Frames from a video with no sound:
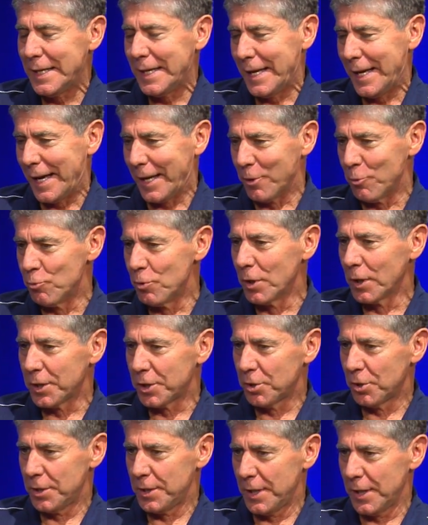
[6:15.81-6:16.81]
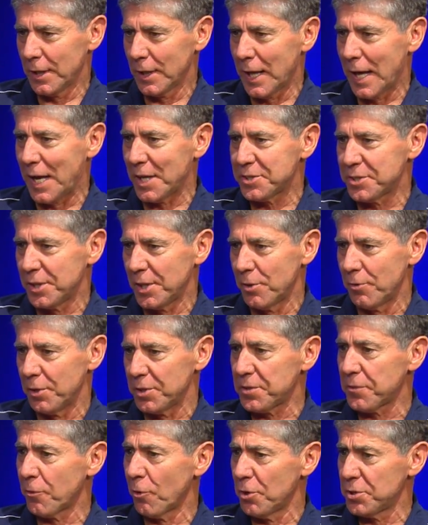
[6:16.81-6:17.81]
Had a really good year last year in
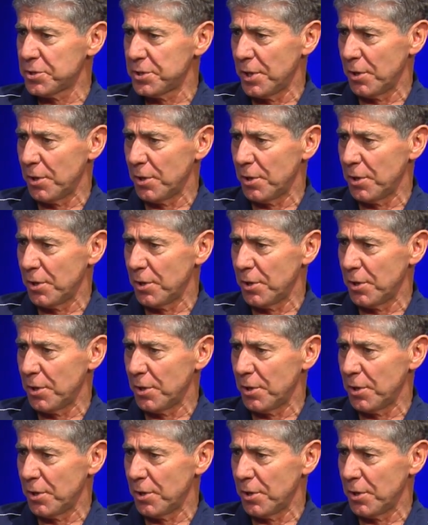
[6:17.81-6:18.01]
his first